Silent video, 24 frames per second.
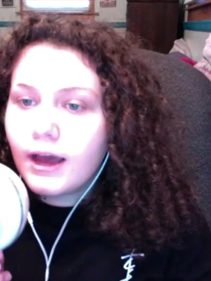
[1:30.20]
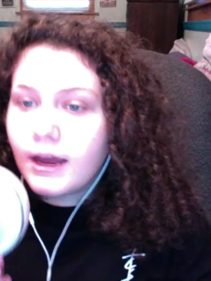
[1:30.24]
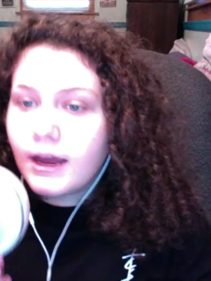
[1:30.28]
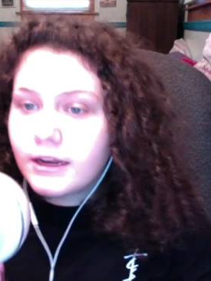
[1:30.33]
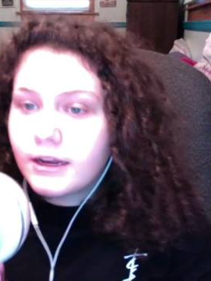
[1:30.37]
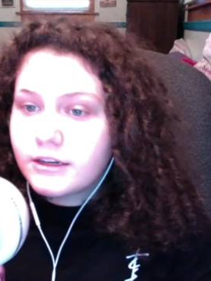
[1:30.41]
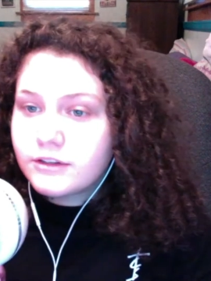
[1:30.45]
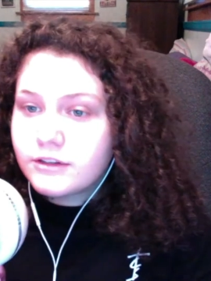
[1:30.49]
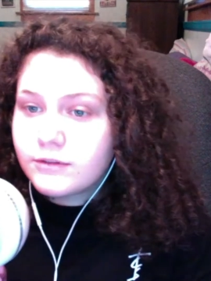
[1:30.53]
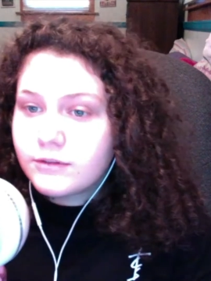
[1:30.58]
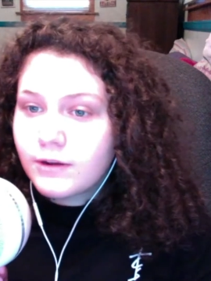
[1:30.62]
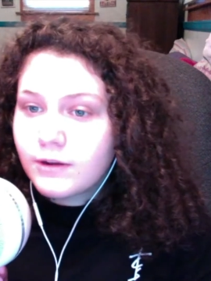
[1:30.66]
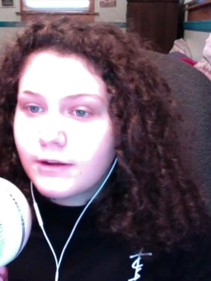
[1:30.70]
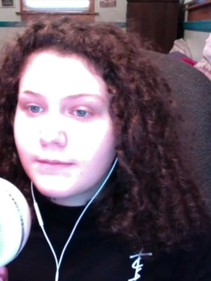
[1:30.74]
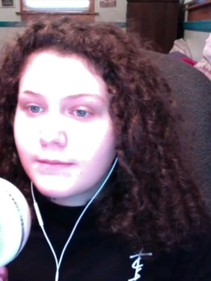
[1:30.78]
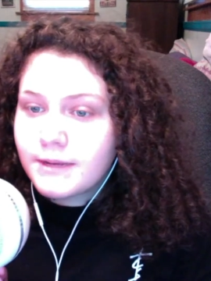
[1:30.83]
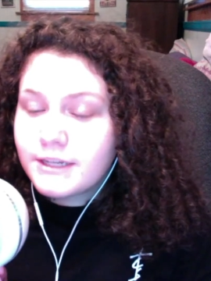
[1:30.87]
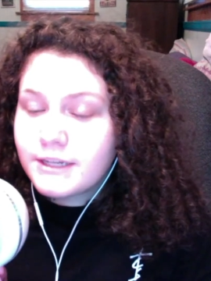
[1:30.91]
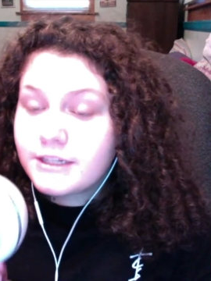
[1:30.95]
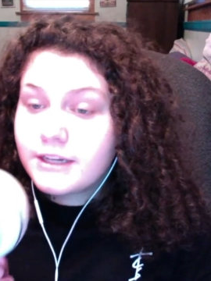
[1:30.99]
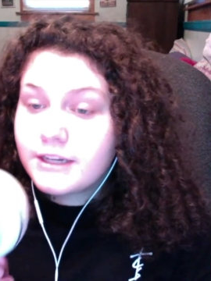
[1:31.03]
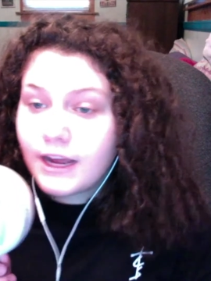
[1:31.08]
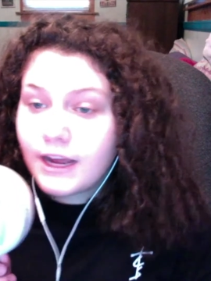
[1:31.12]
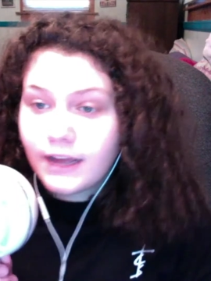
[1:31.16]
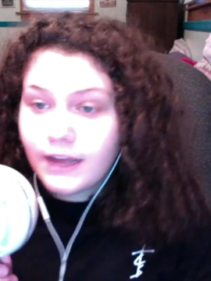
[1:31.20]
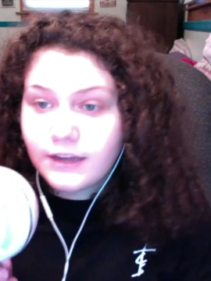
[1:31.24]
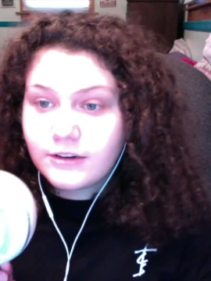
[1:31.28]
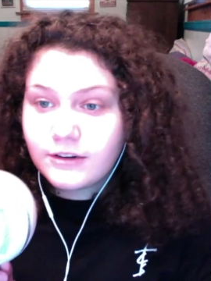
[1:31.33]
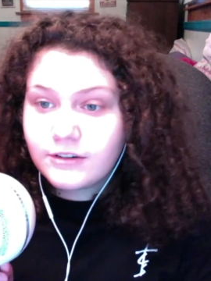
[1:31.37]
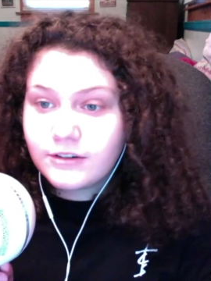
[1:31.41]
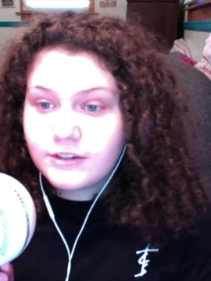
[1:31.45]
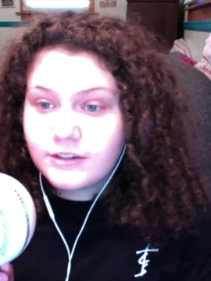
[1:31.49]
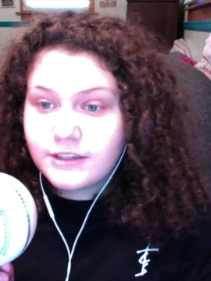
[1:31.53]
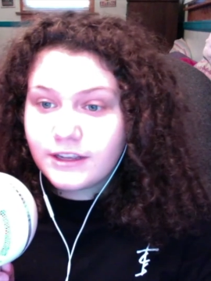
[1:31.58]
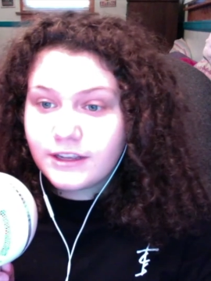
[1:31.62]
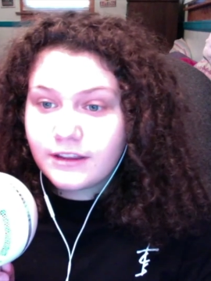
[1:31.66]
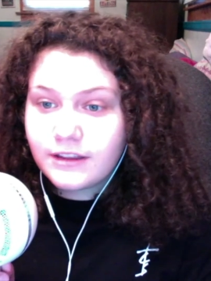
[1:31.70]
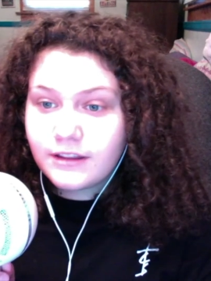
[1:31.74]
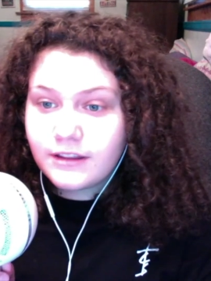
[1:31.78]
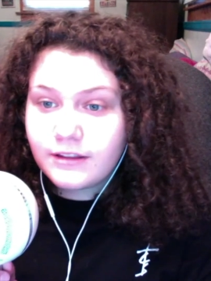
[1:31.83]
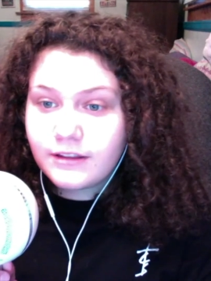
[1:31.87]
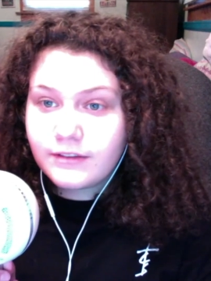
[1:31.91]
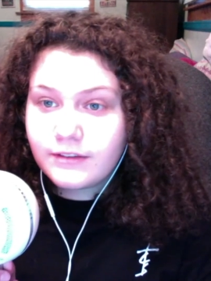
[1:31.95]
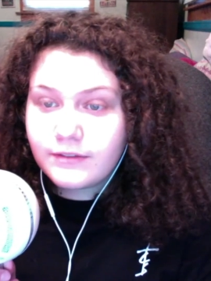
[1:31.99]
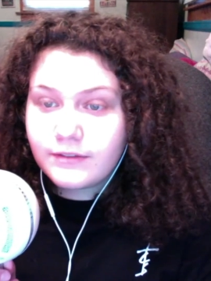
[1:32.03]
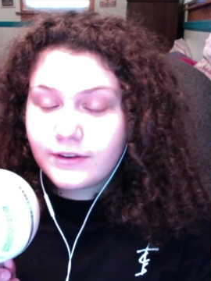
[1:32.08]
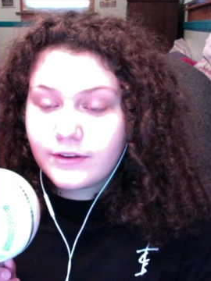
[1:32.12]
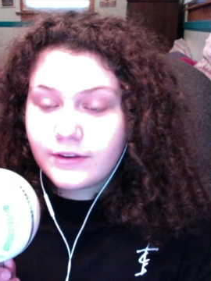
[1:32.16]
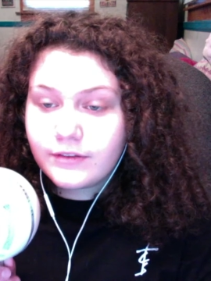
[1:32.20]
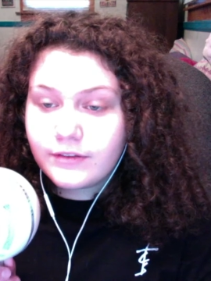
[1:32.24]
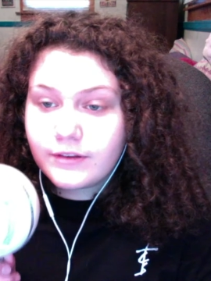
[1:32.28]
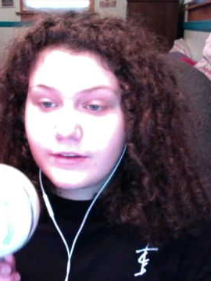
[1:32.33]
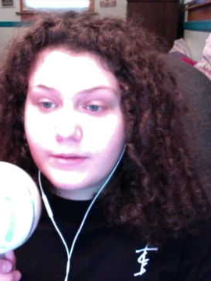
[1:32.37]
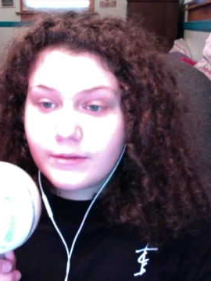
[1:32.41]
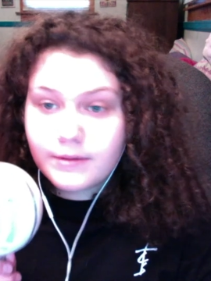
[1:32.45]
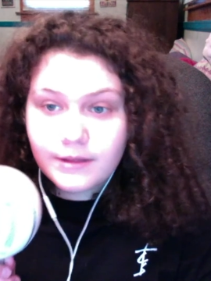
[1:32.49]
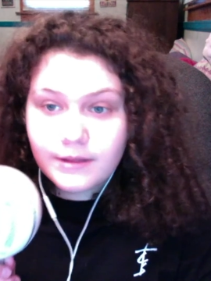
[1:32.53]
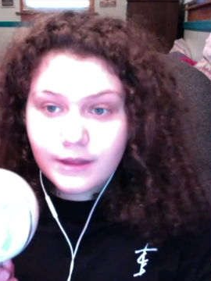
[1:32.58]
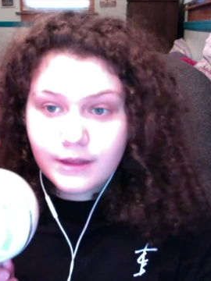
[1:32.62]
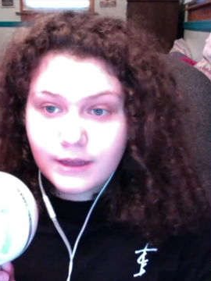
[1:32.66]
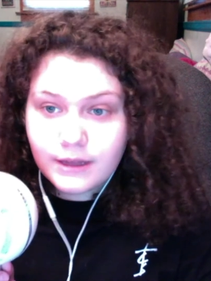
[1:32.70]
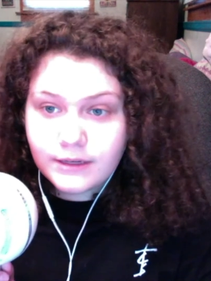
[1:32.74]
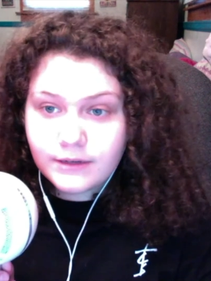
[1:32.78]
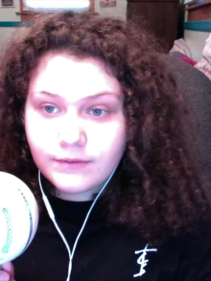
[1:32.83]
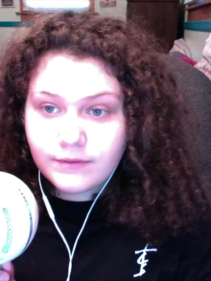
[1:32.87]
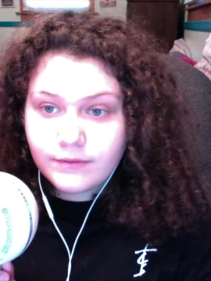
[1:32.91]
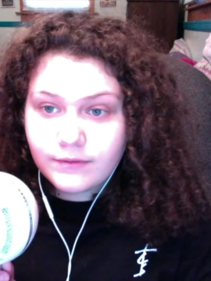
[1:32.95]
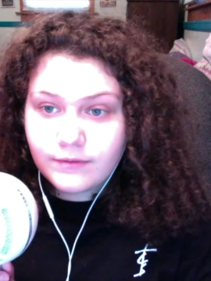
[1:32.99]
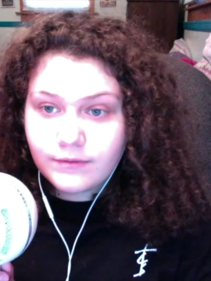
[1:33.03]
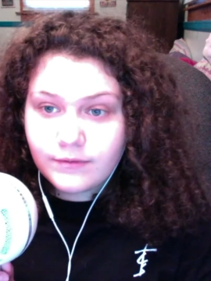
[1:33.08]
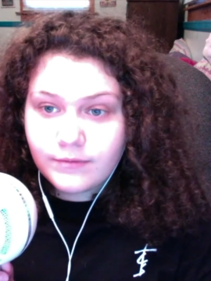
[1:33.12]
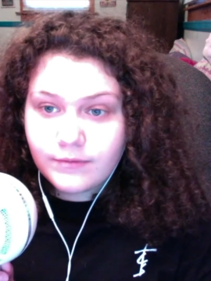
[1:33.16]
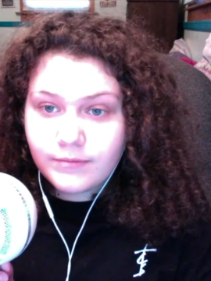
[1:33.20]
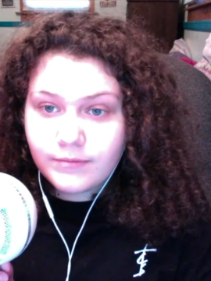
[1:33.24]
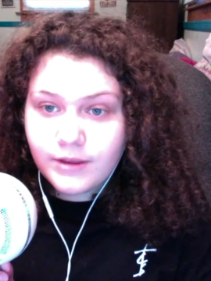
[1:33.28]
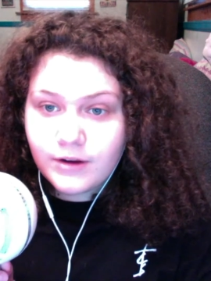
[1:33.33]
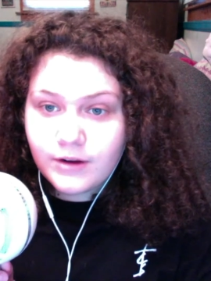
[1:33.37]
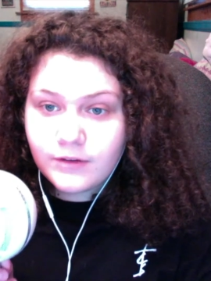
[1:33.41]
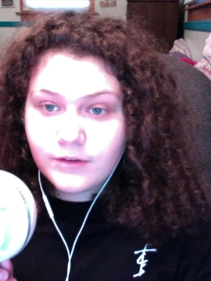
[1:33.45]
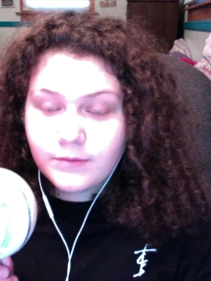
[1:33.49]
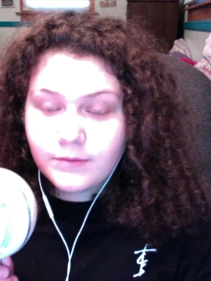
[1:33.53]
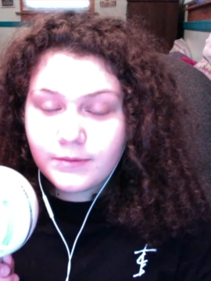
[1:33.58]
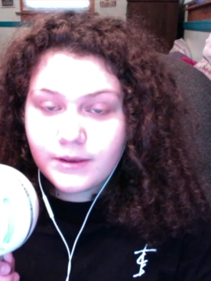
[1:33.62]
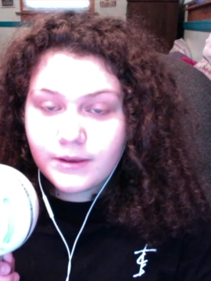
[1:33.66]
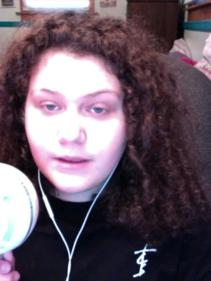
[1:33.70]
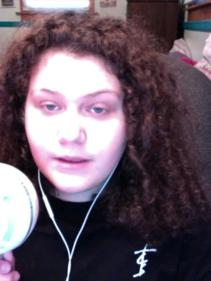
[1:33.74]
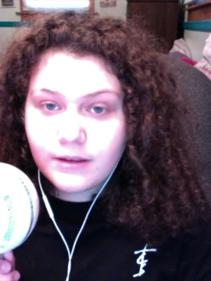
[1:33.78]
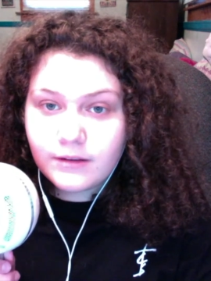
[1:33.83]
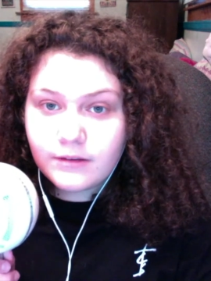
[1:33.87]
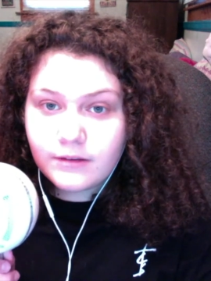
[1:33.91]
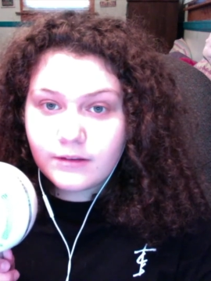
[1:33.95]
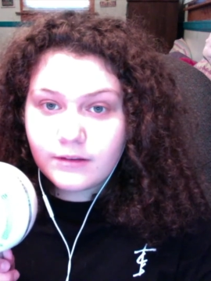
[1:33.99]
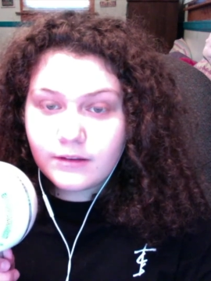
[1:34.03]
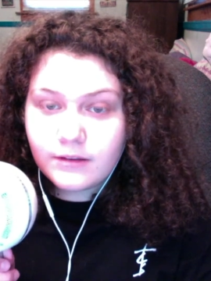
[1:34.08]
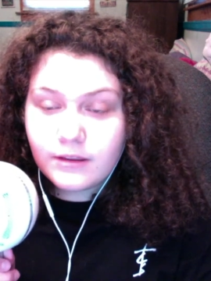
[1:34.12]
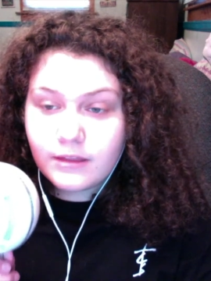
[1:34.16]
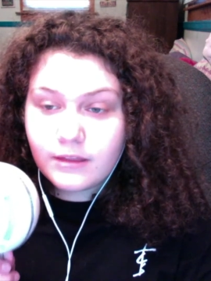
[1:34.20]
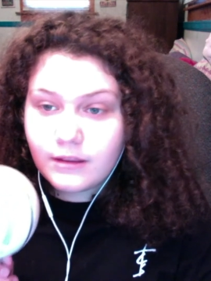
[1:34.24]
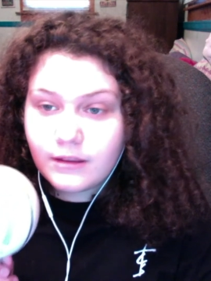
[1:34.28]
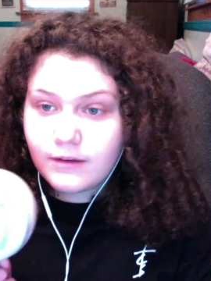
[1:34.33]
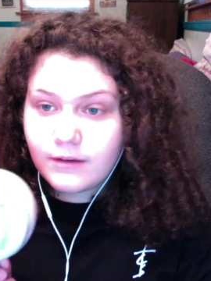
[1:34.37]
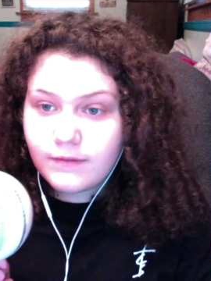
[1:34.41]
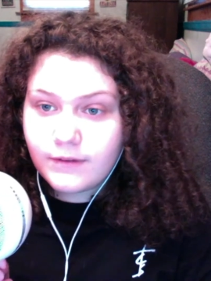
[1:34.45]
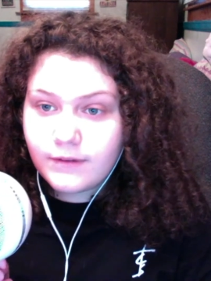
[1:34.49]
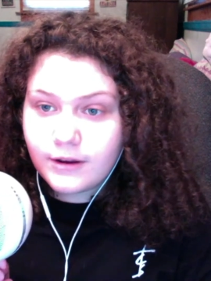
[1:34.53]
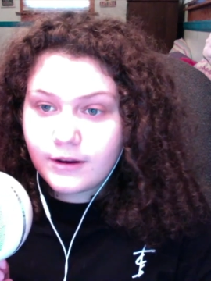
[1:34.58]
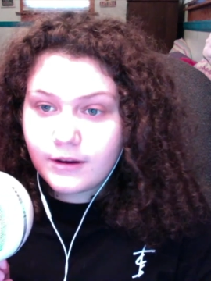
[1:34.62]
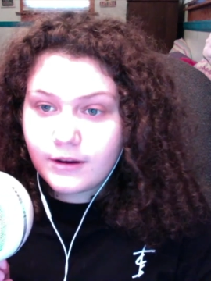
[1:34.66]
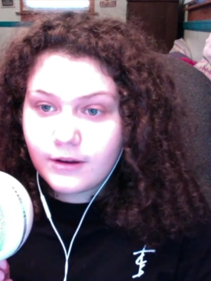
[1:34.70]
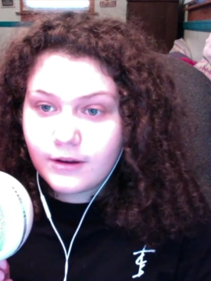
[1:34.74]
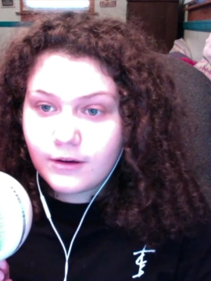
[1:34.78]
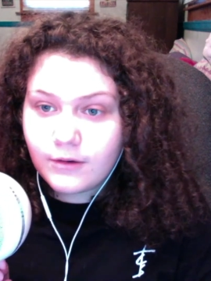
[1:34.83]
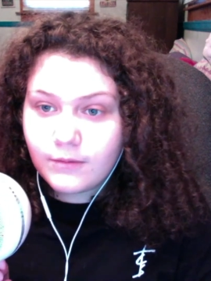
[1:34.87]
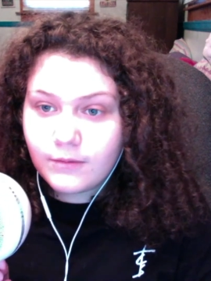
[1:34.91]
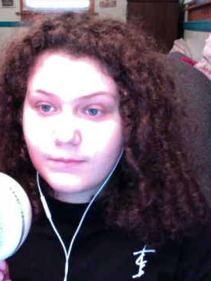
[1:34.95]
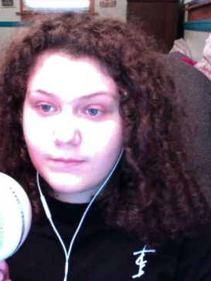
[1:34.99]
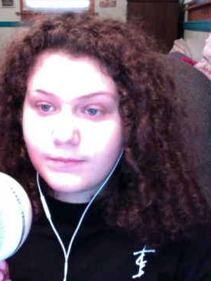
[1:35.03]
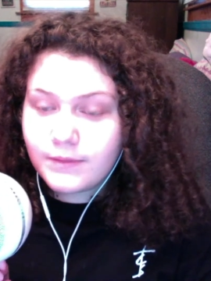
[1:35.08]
just want to mention, I understand that this video is going to be a lot different from theirs because in their video,